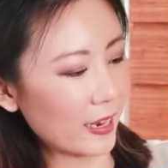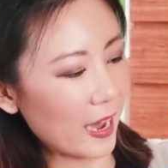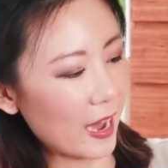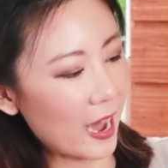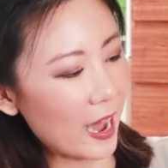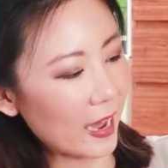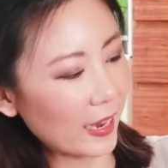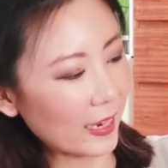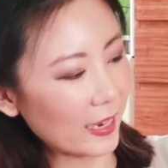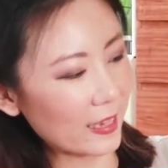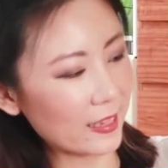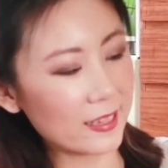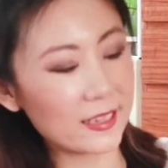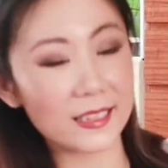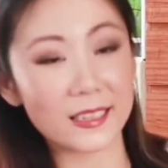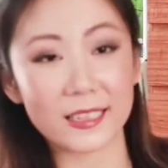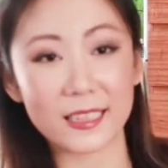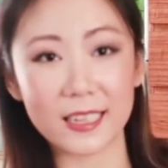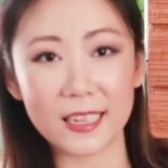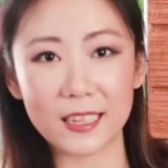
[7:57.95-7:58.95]
yeah, I can
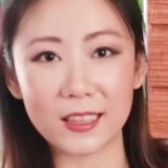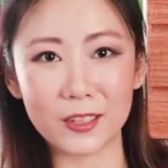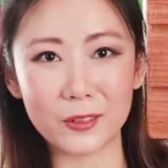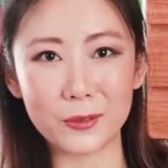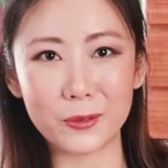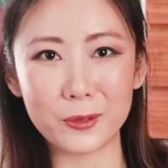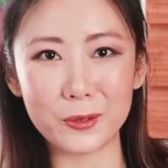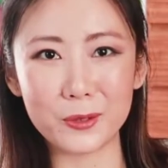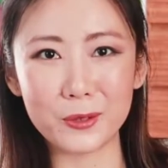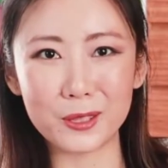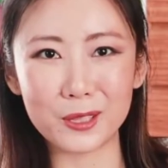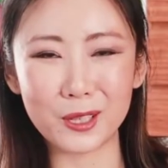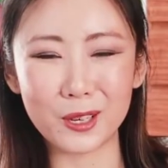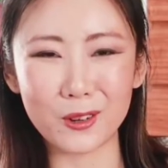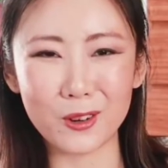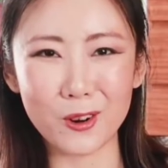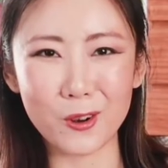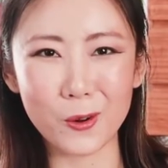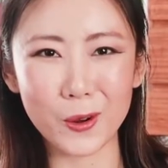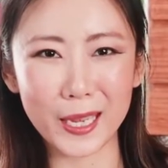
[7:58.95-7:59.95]
see the roots
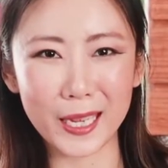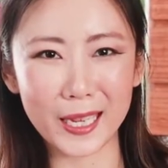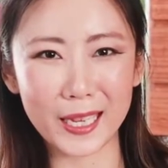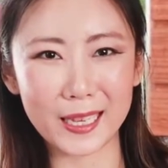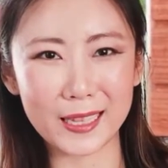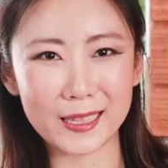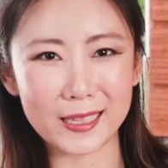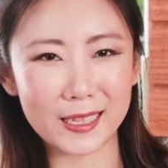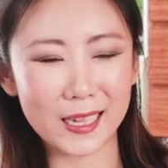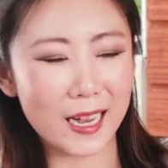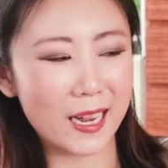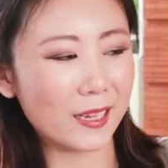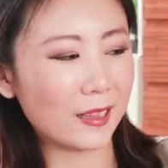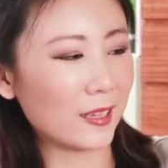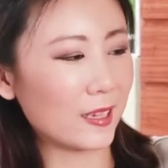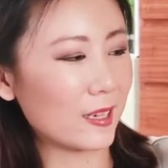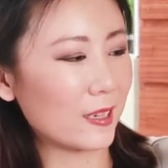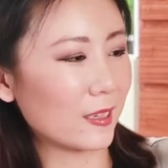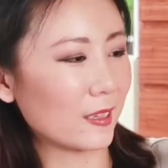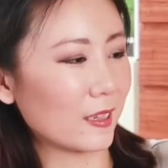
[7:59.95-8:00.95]
growing
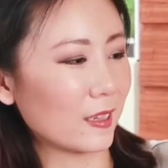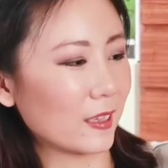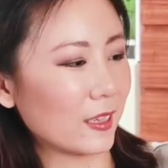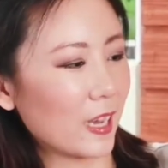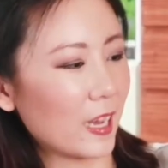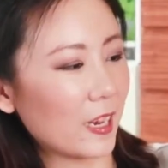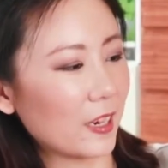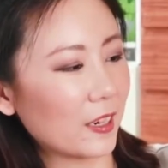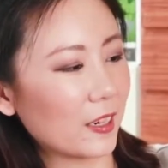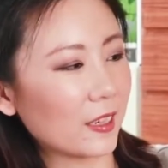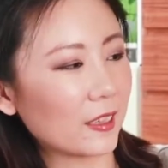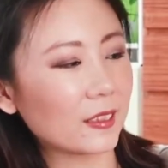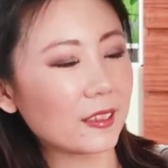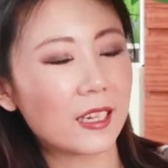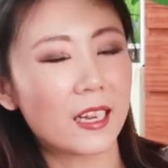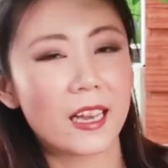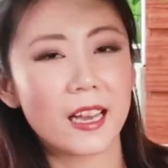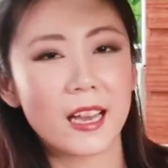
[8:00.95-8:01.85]
inside these containers,